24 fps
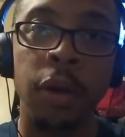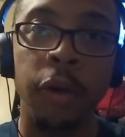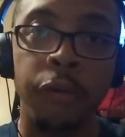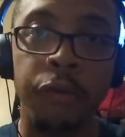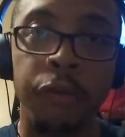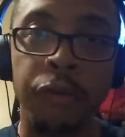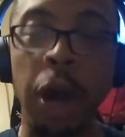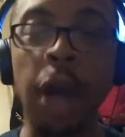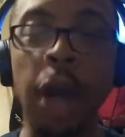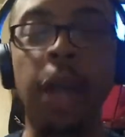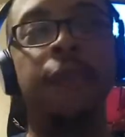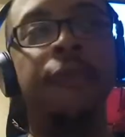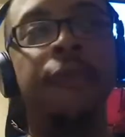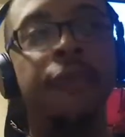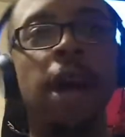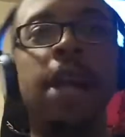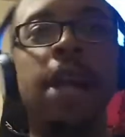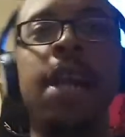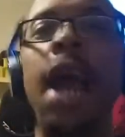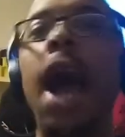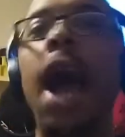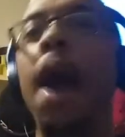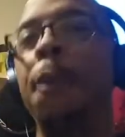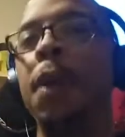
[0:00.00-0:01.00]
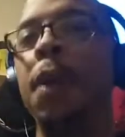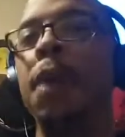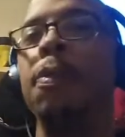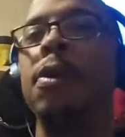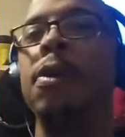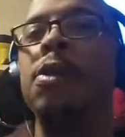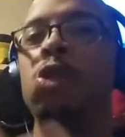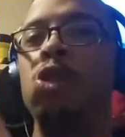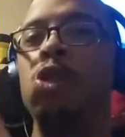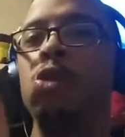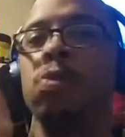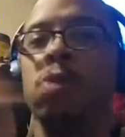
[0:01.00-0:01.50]
Funny, funny how
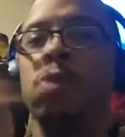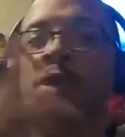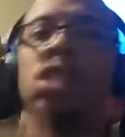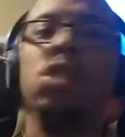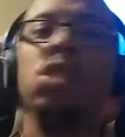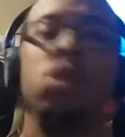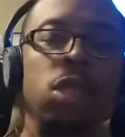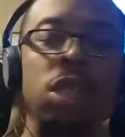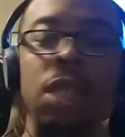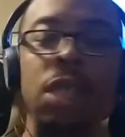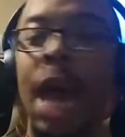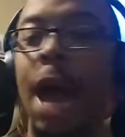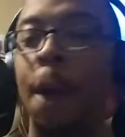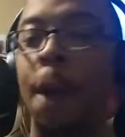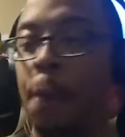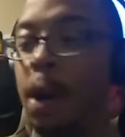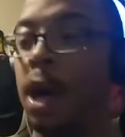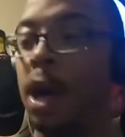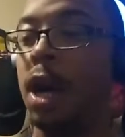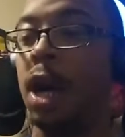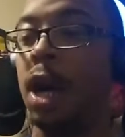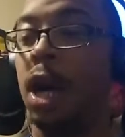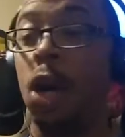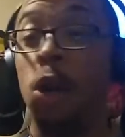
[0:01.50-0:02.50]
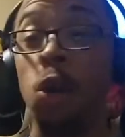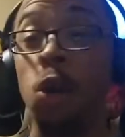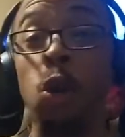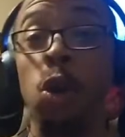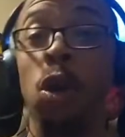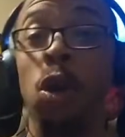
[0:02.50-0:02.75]
people slap uh